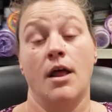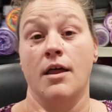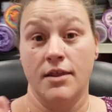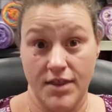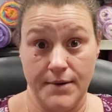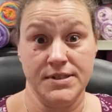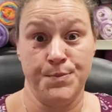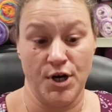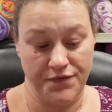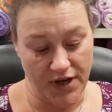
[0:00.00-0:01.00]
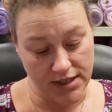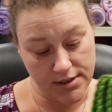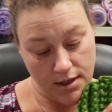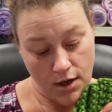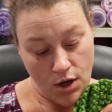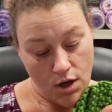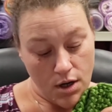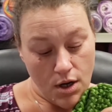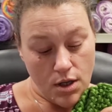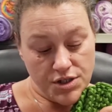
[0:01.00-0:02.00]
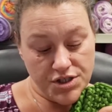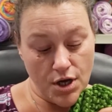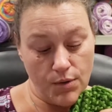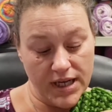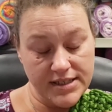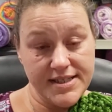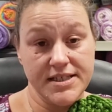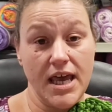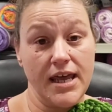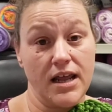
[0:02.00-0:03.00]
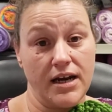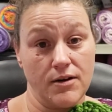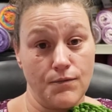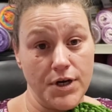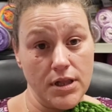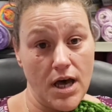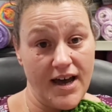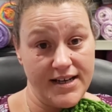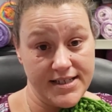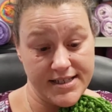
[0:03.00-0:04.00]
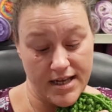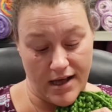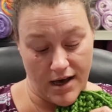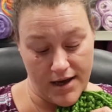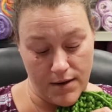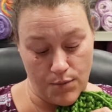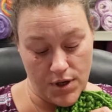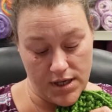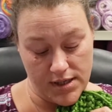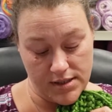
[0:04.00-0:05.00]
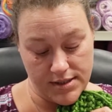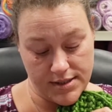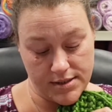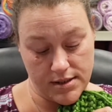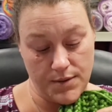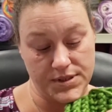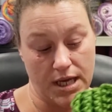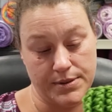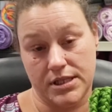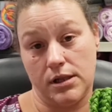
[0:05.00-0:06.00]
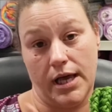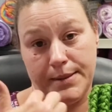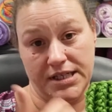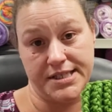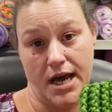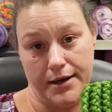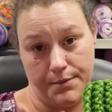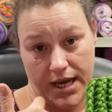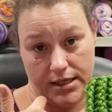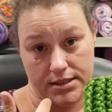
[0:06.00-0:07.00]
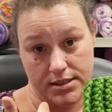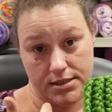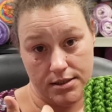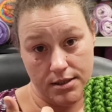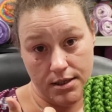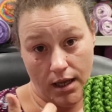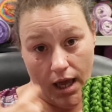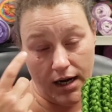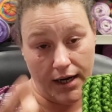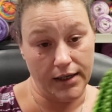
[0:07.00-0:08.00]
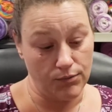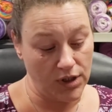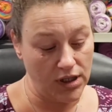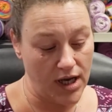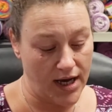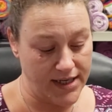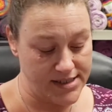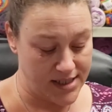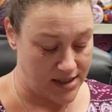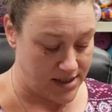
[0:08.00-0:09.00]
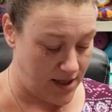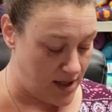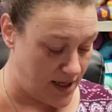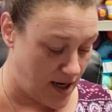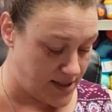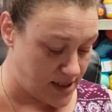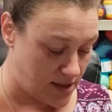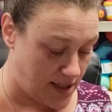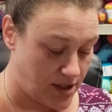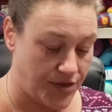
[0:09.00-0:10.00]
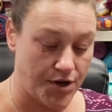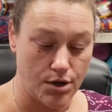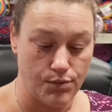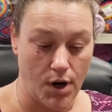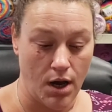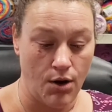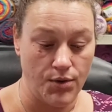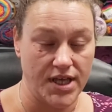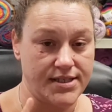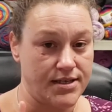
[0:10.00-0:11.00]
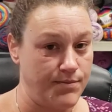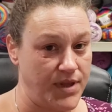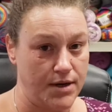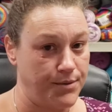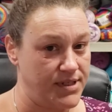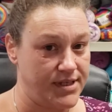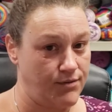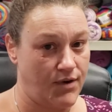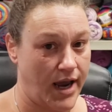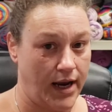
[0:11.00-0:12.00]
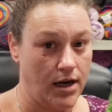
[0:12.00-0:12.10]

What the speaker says: That was perfect. So instead, I didn't realize that it was climbing sideways. And I didn't realize until I got to like the 3rd row that something wasn't right.